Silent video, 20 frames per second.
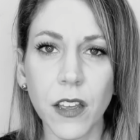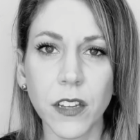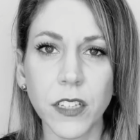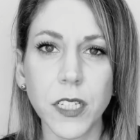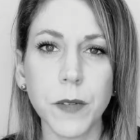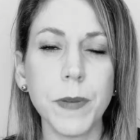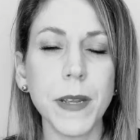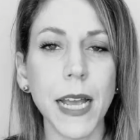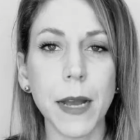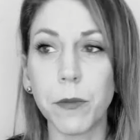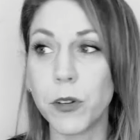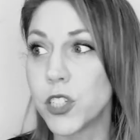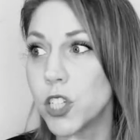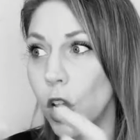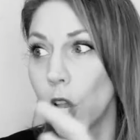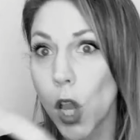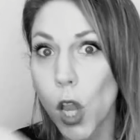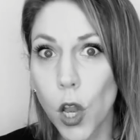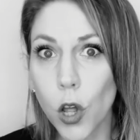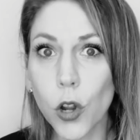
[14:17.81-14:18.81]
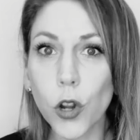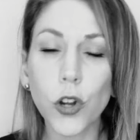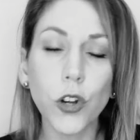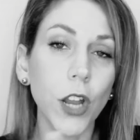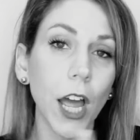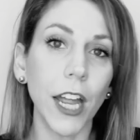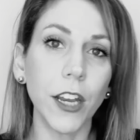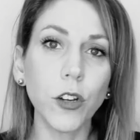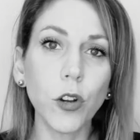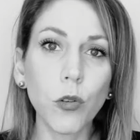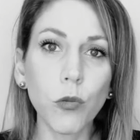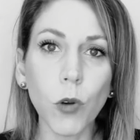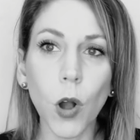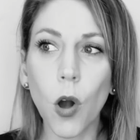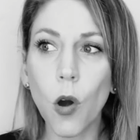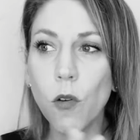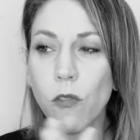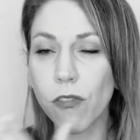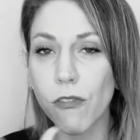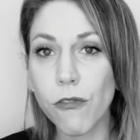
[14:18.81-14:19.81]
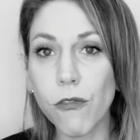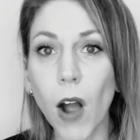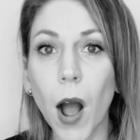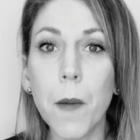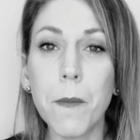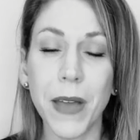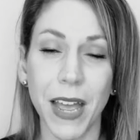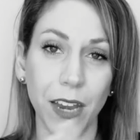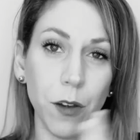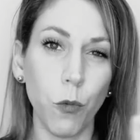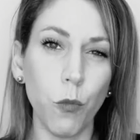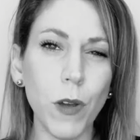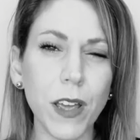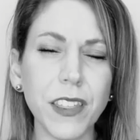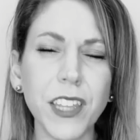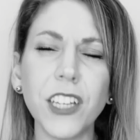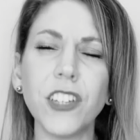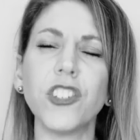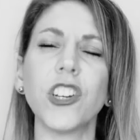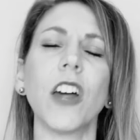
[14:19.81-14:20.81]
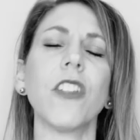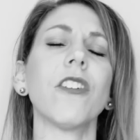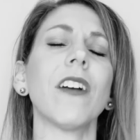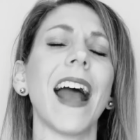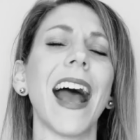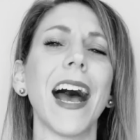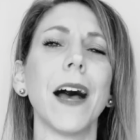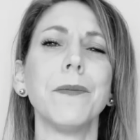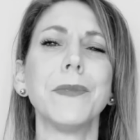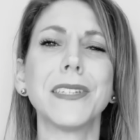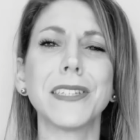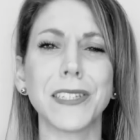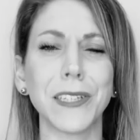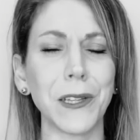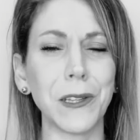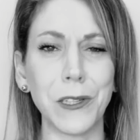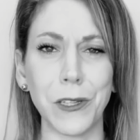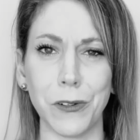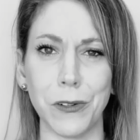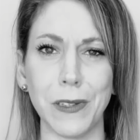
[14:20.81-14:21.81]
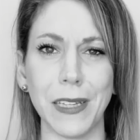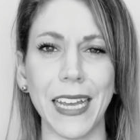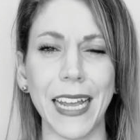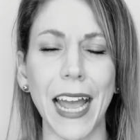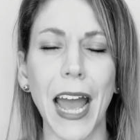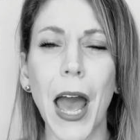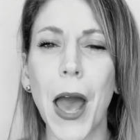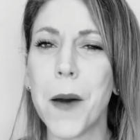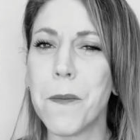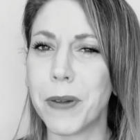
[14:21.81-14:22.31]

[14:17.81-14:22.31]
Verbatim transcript: to be able to learn and grow from and with each other. Absolutely.